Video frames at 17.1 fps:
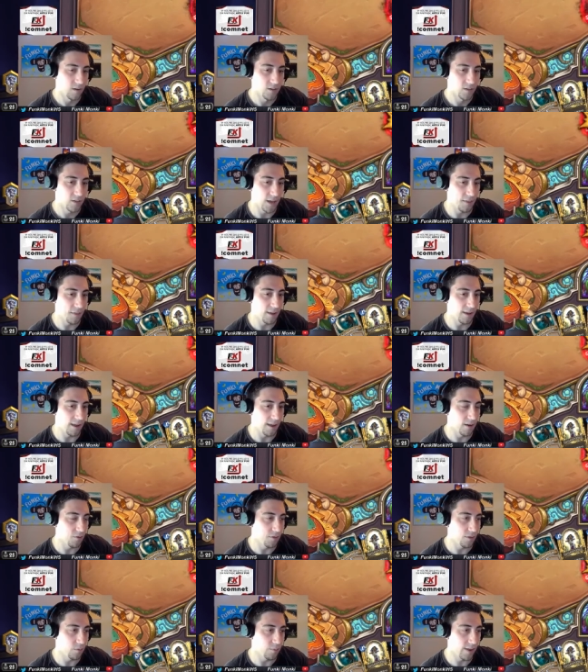So I
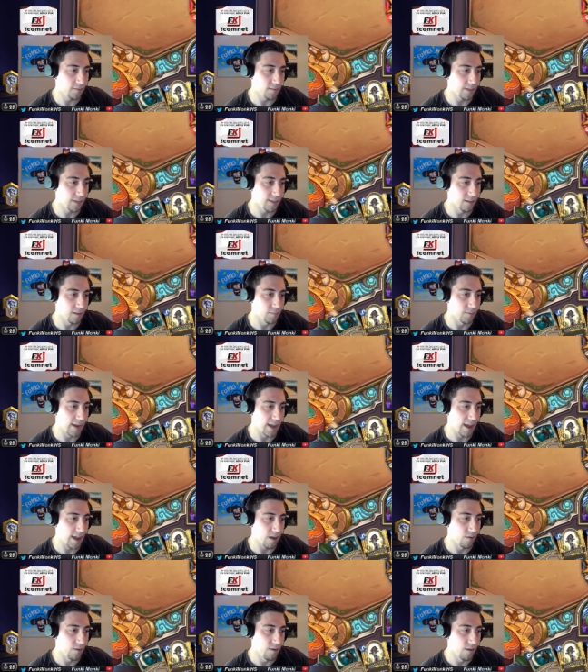don't think we have to heal him
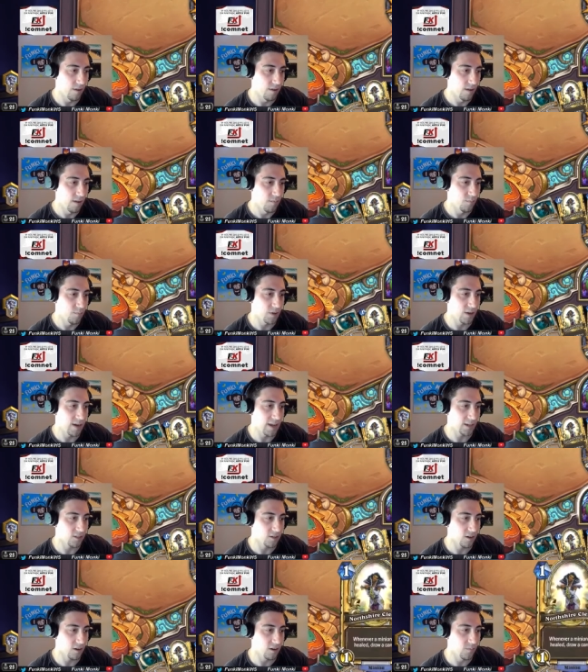now. But
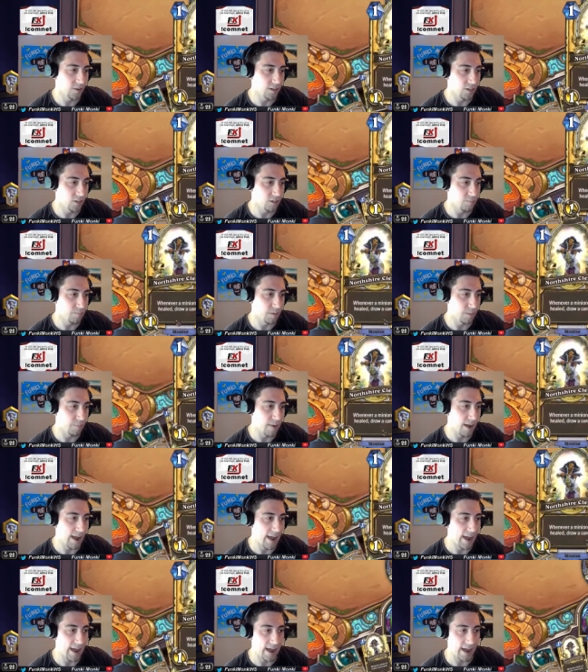next turn we can just be
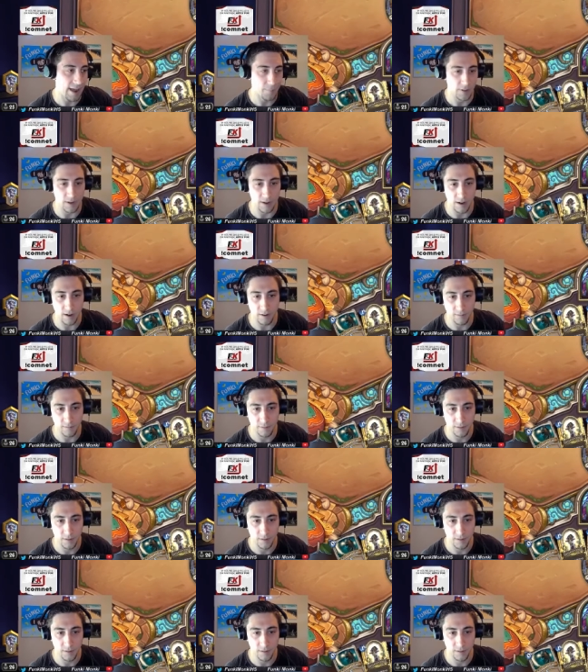popping off.